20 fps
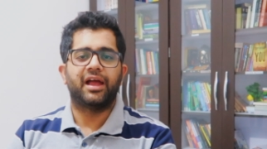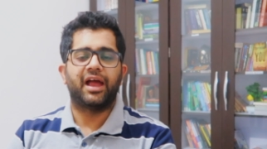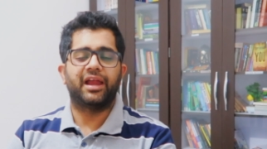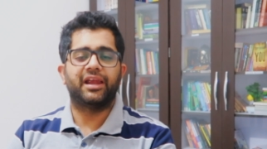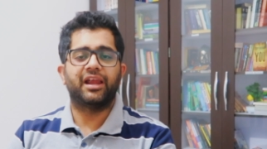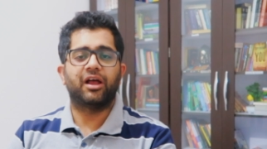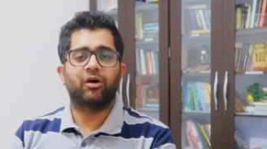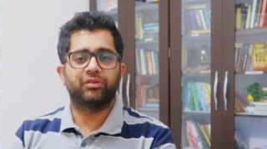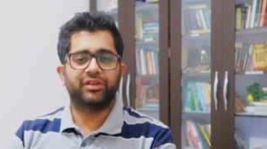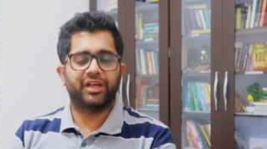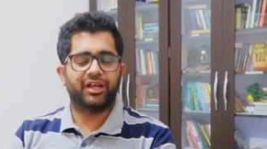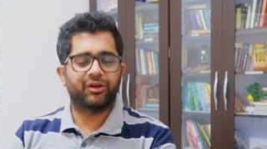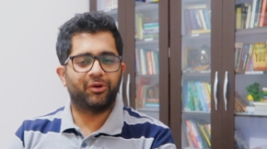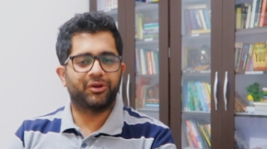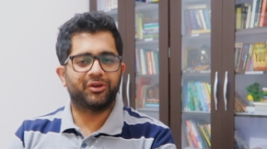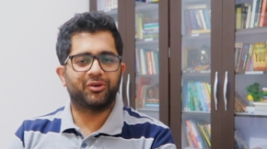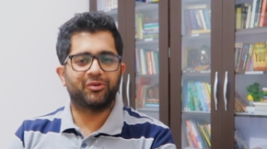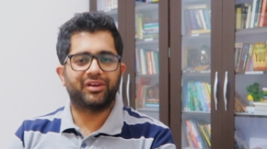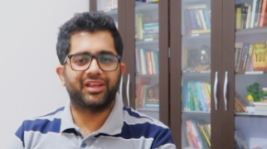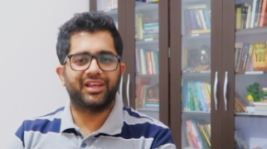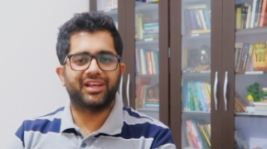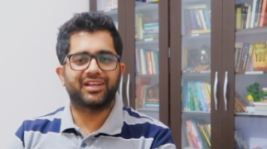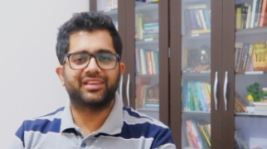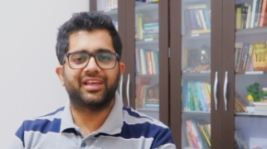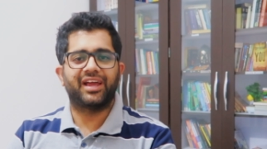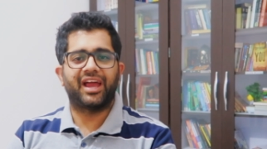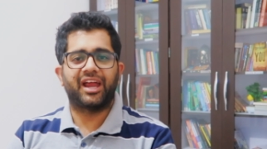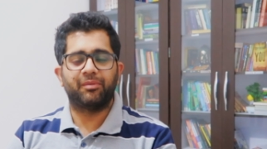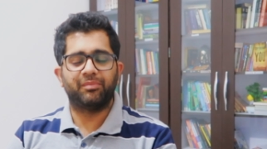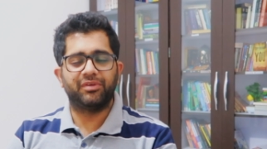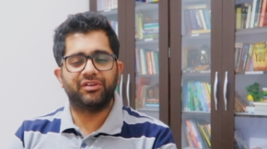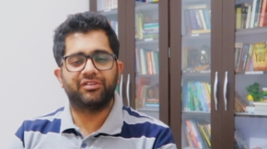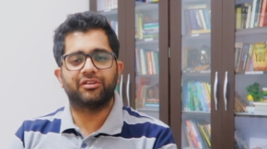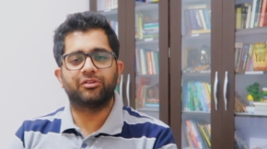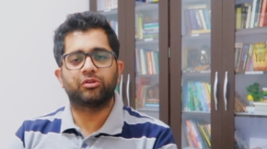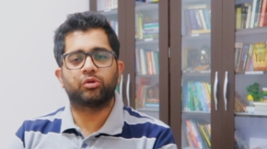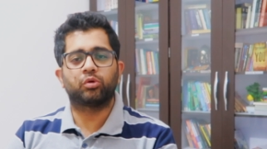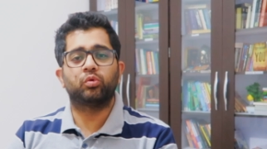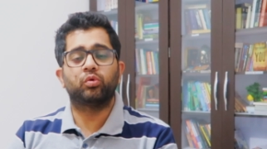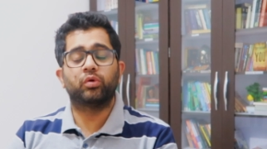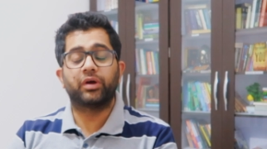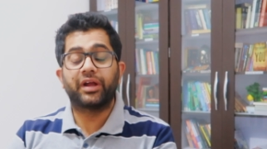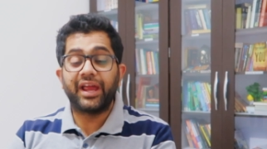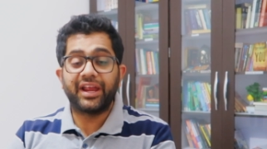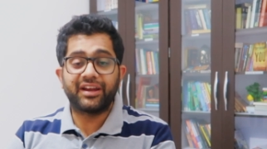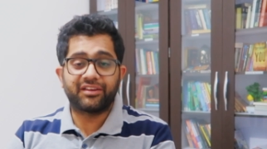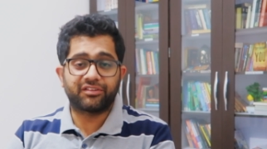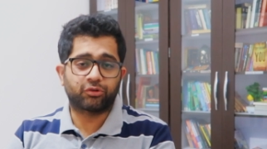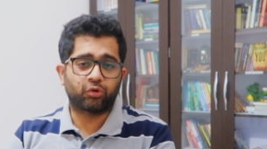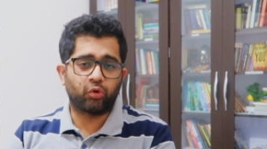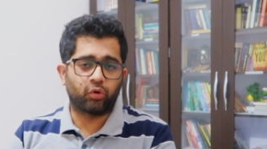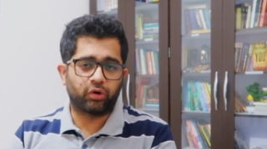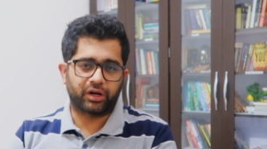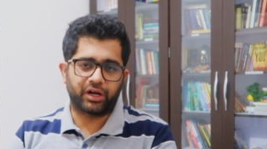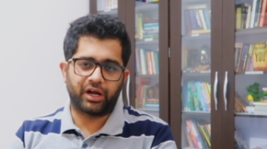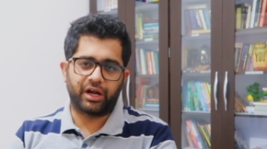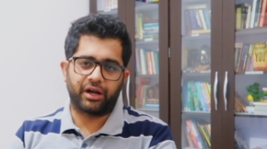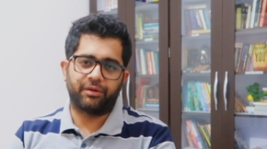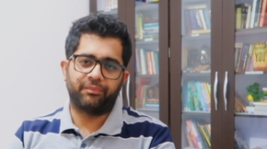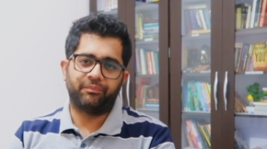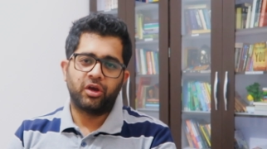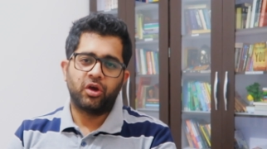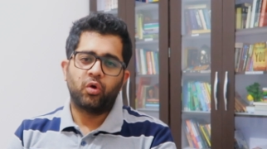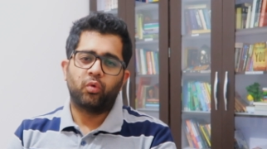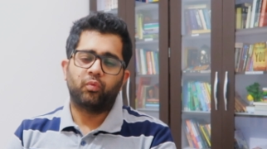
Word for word: and now they are going to take the admission through GATE scorecard.